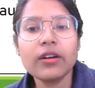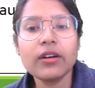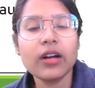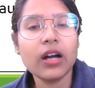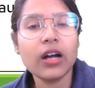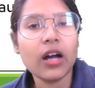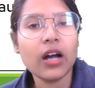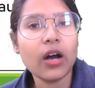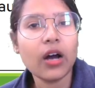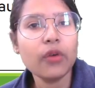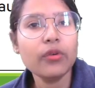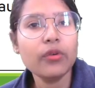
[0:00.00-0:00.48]

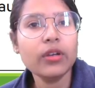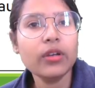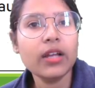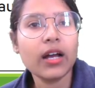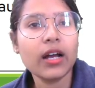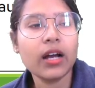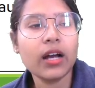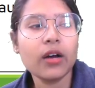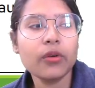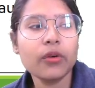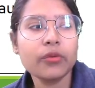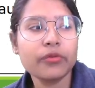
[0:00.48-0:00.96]

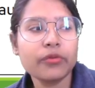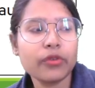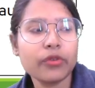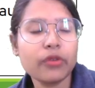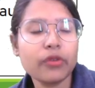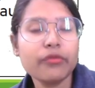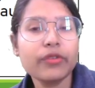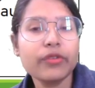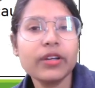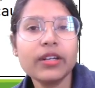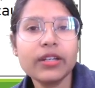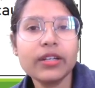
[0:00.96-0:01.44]
how
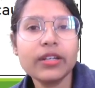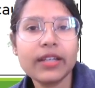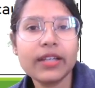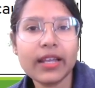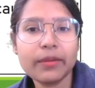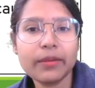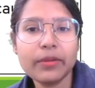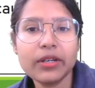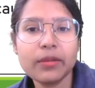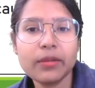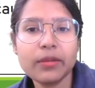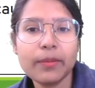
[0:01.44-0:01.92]
from where it
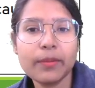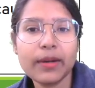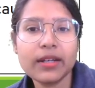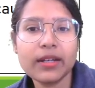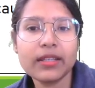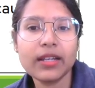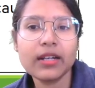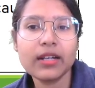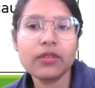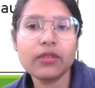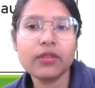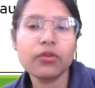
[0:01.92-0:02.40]
can be depend
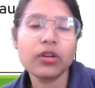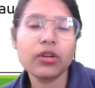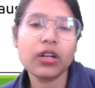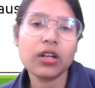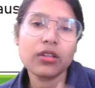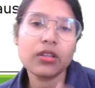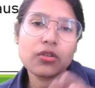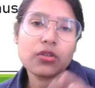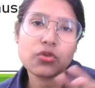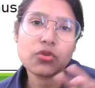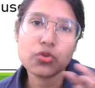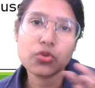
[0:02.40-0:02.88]
that what are
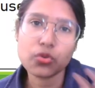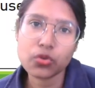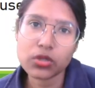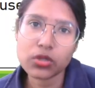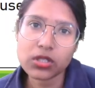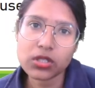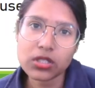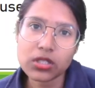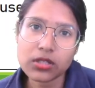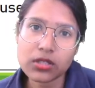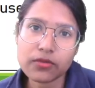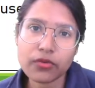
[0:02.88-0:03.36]
the
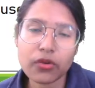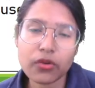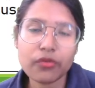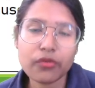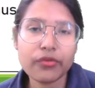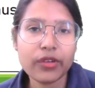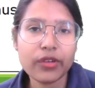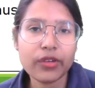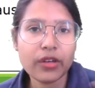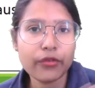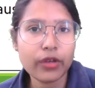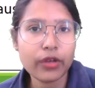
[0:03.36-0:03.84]
sources from
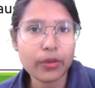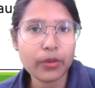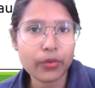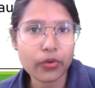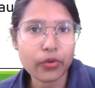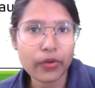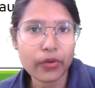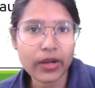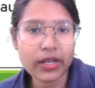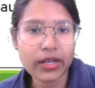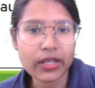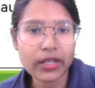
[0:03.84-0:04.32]
where we are
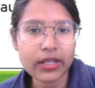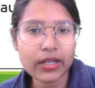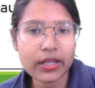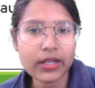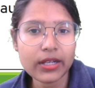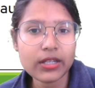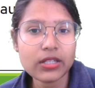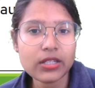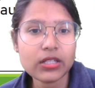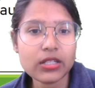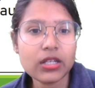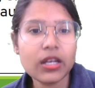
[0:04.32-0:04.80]
providing
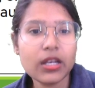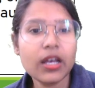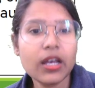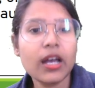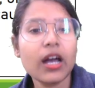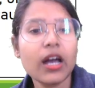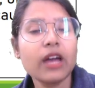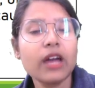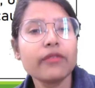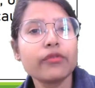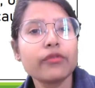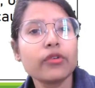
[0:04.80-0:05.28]
it
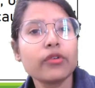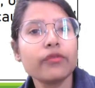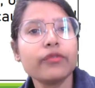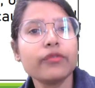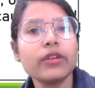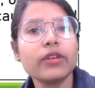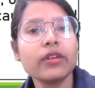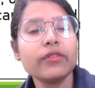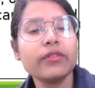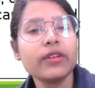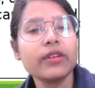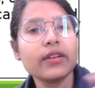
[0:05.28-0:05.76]
and from
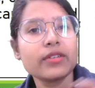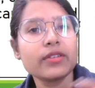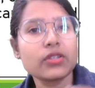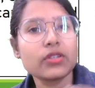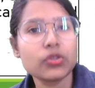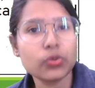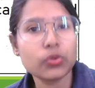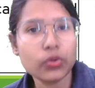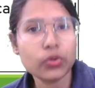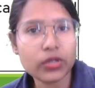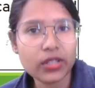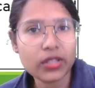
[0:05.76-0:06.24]
where we have
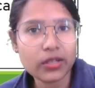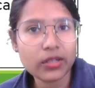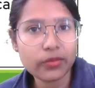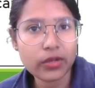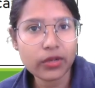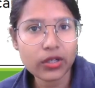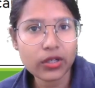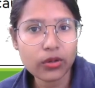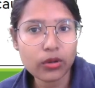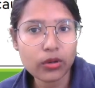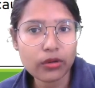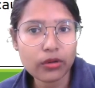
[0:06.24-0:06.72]
stored that
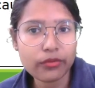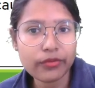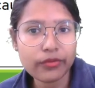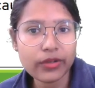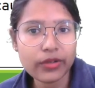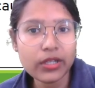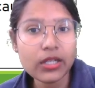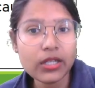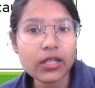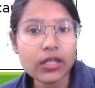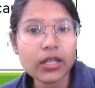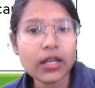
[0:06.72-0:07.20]
particular
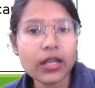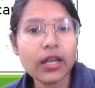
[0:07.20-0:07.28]
feed,